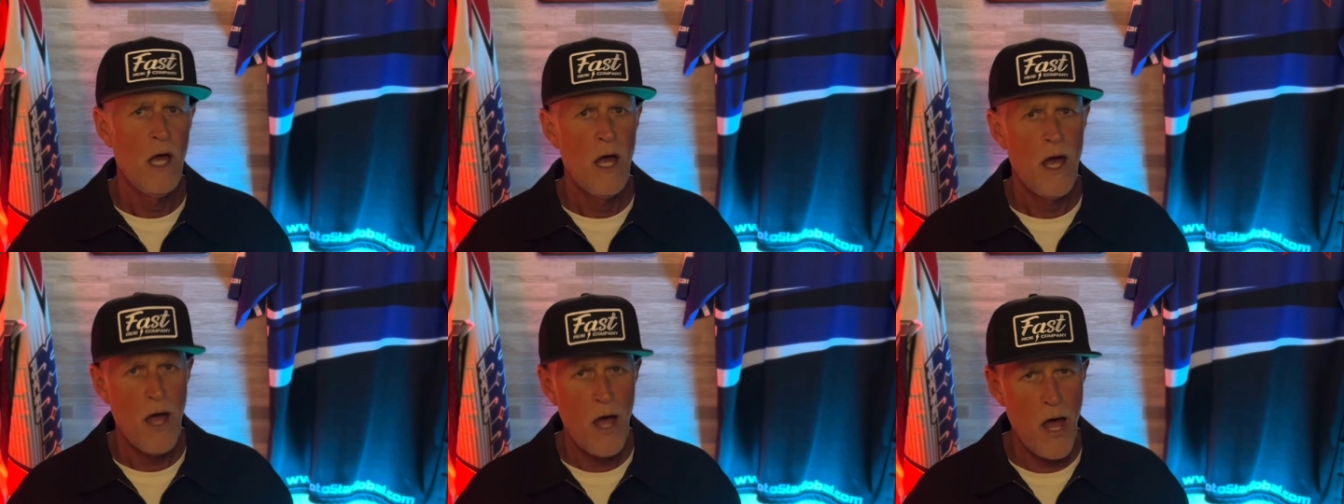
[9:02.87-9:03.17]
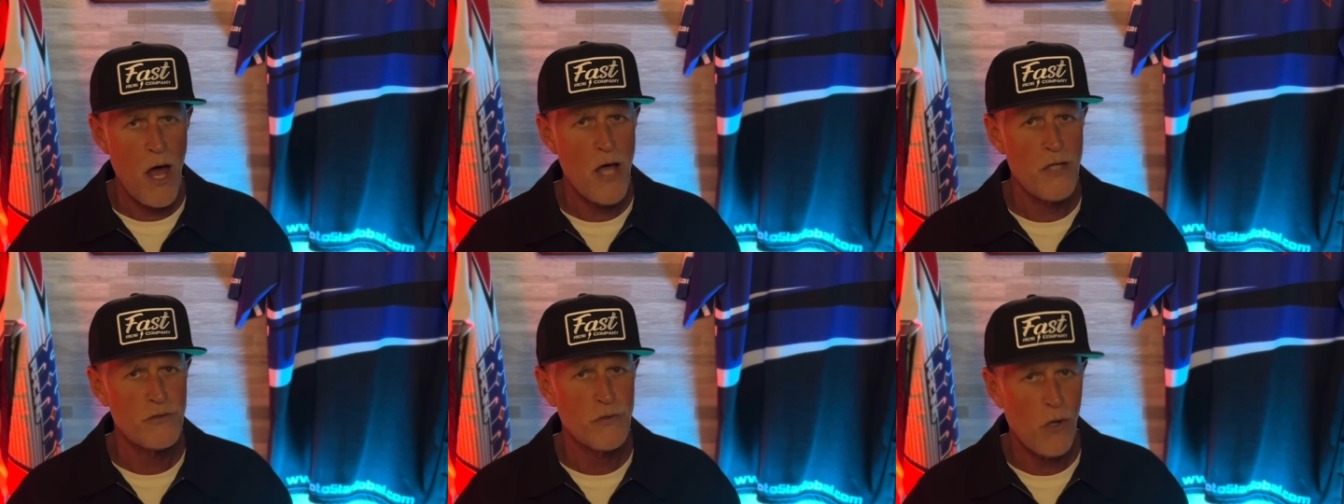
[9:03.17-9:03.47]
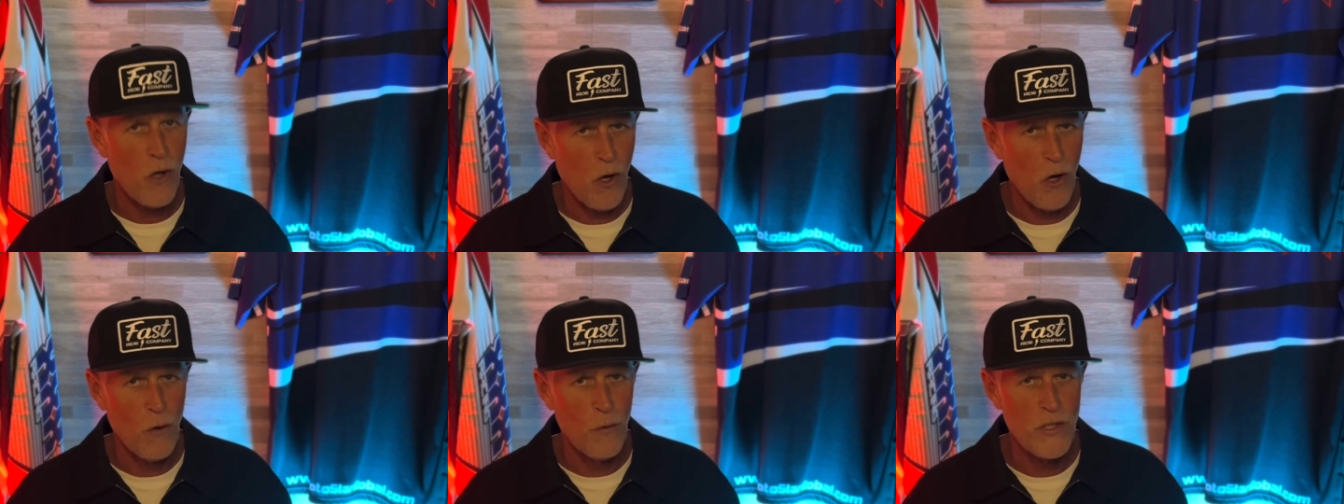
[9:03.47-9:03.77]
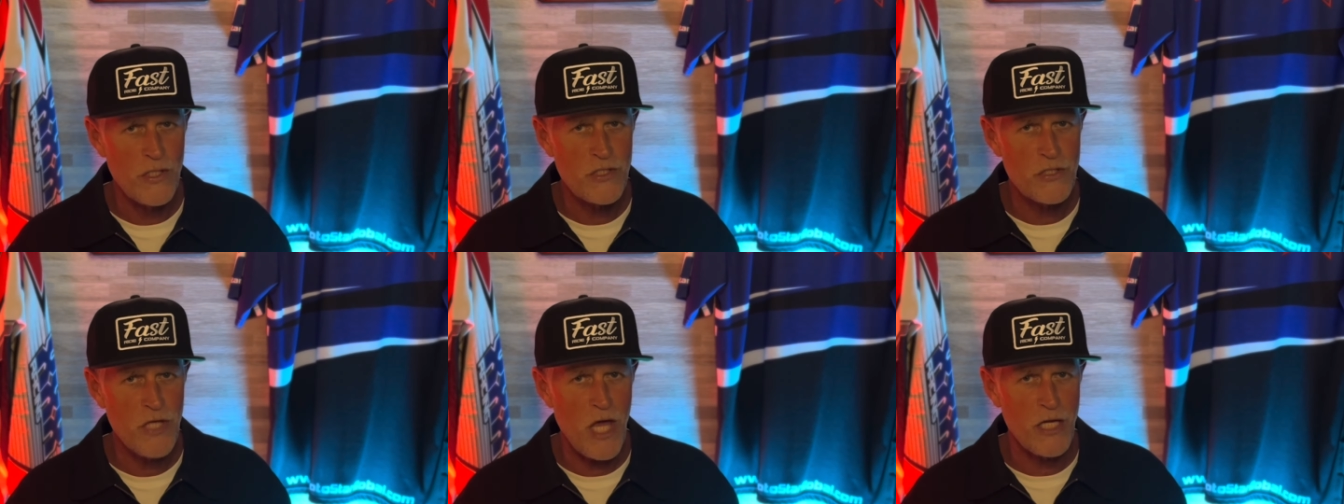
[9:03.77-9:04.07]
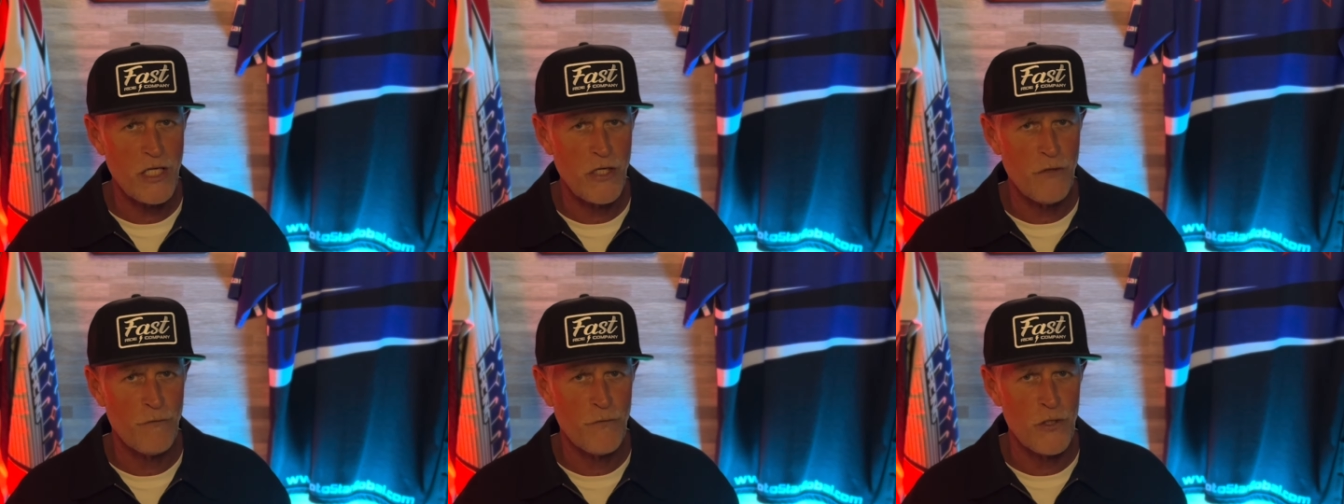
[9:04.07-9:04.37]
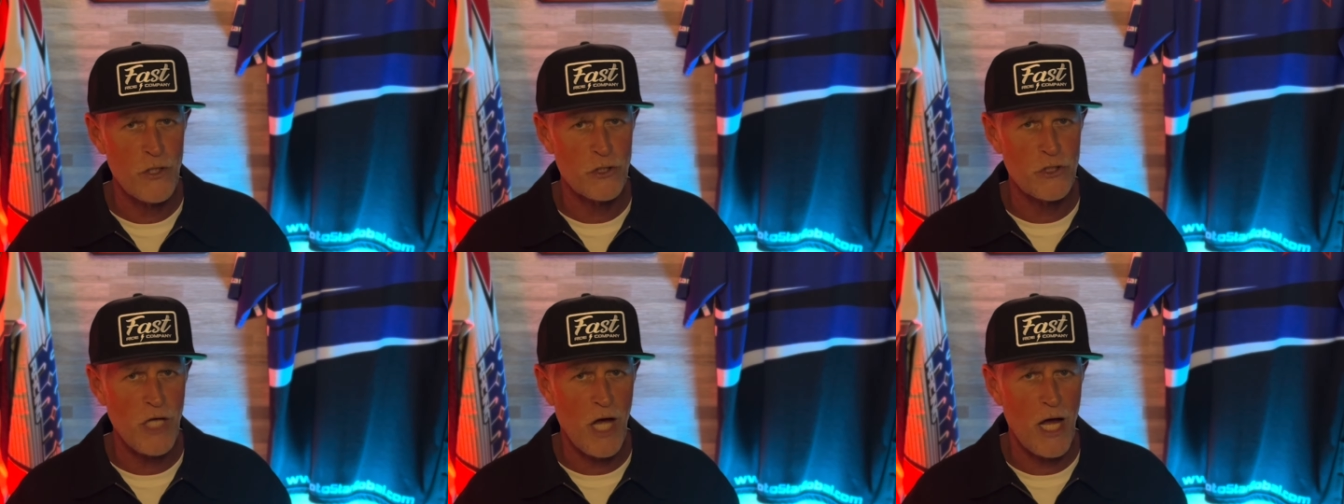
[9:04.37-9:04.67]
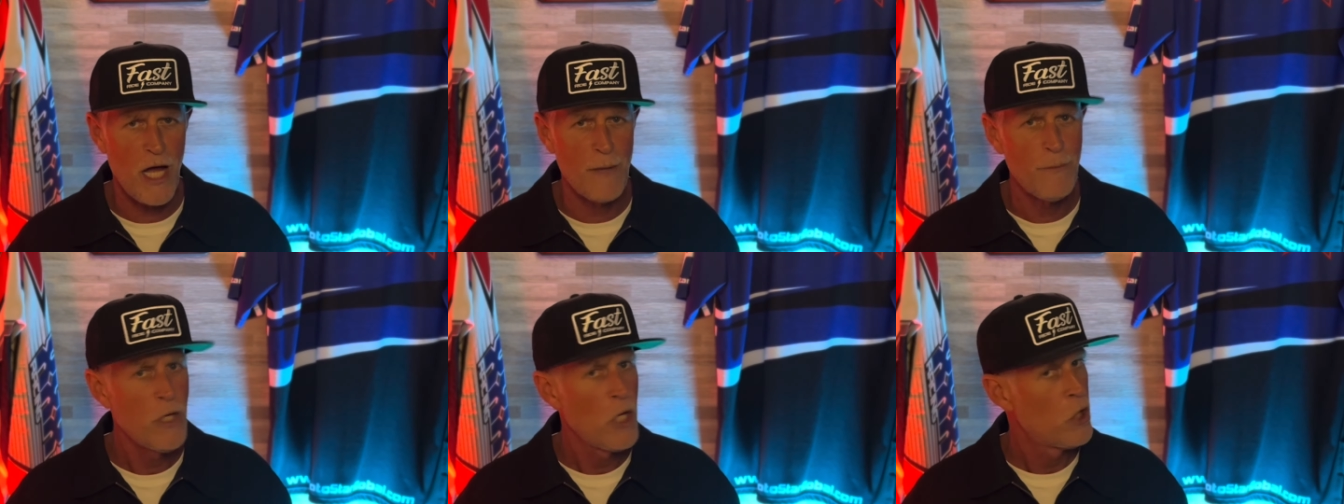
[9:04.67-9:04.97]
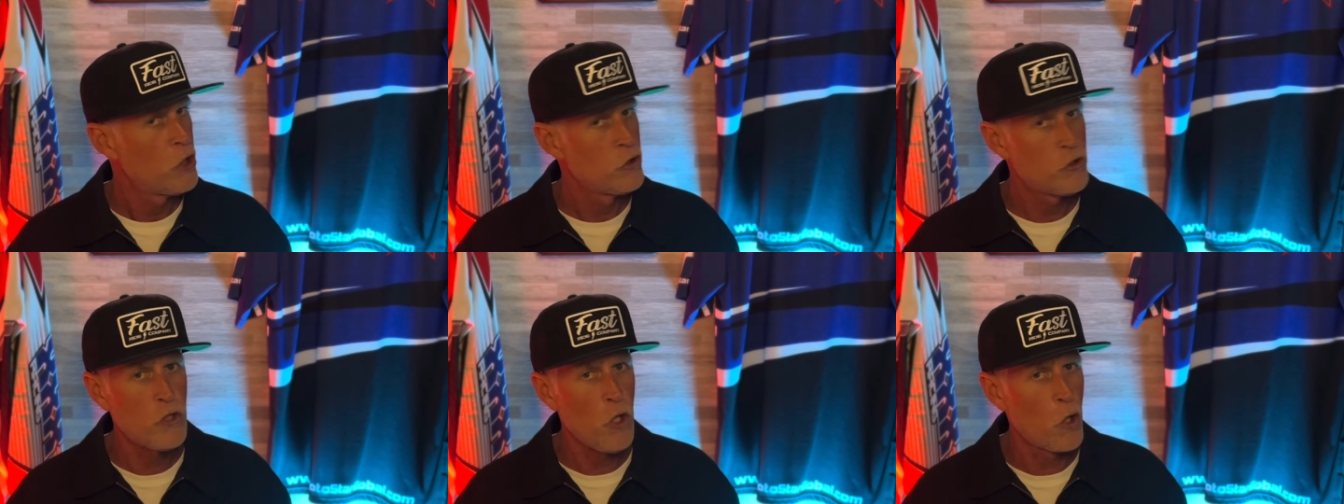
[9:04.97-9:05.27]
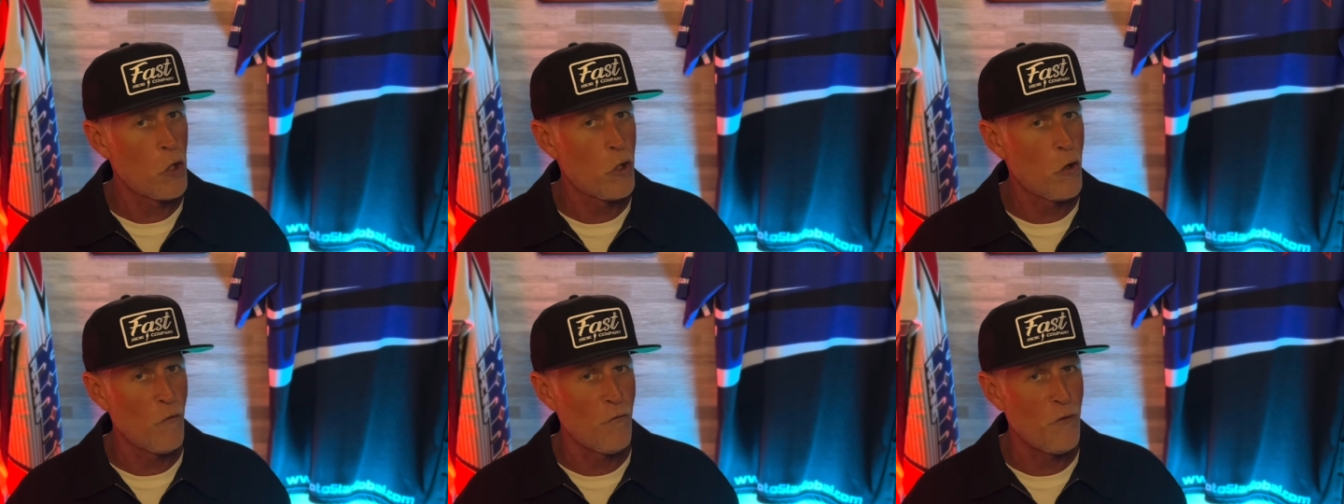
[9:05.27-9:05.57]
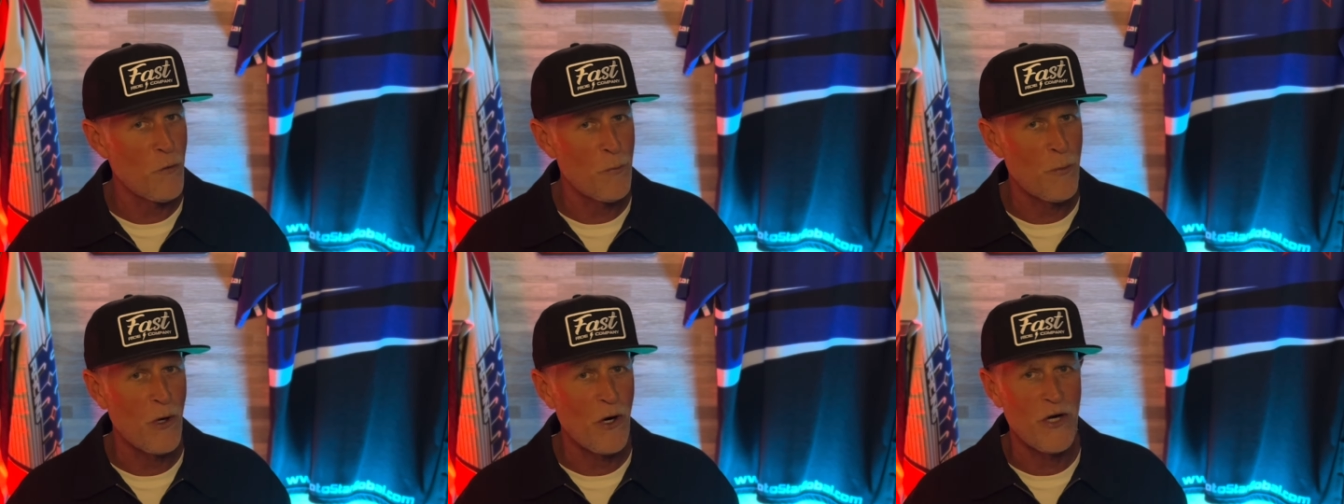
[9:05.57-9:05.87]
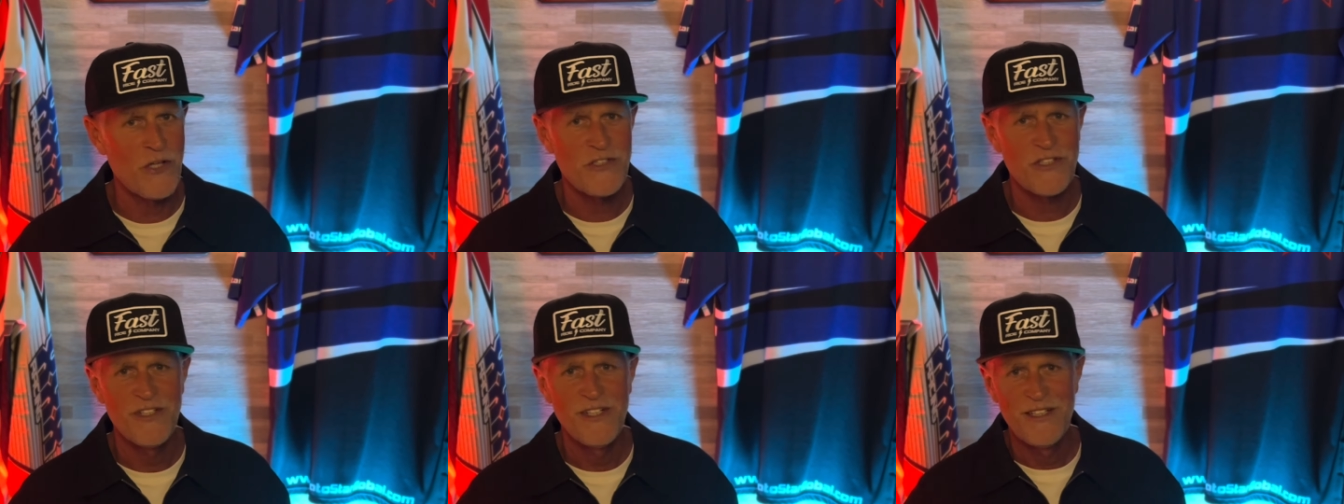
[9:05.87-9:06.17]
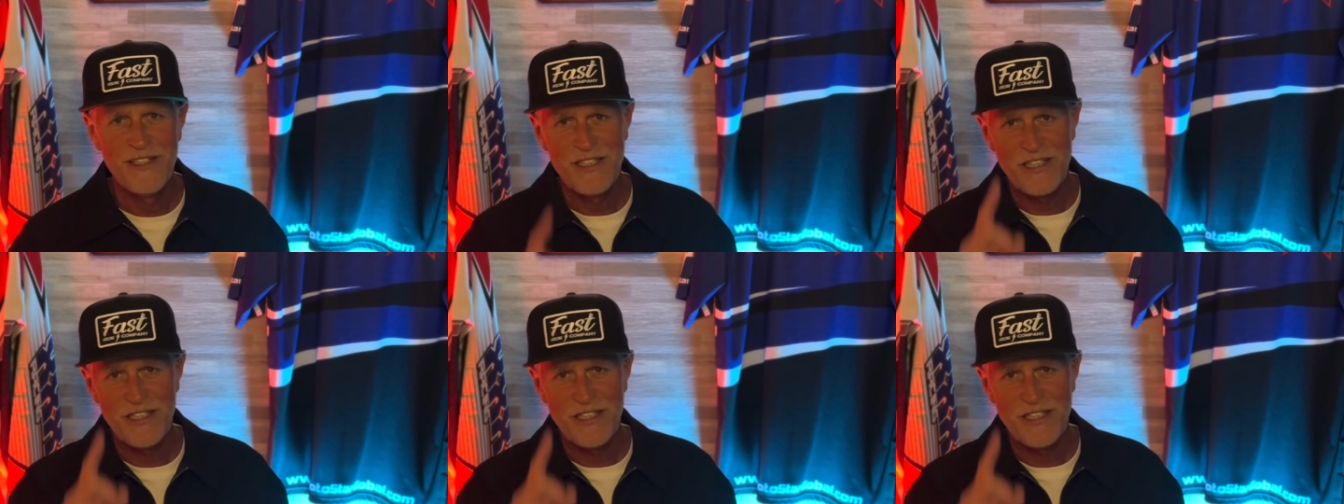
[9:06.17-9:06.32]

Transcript: As always, thank you for your time. Don't go over the bars.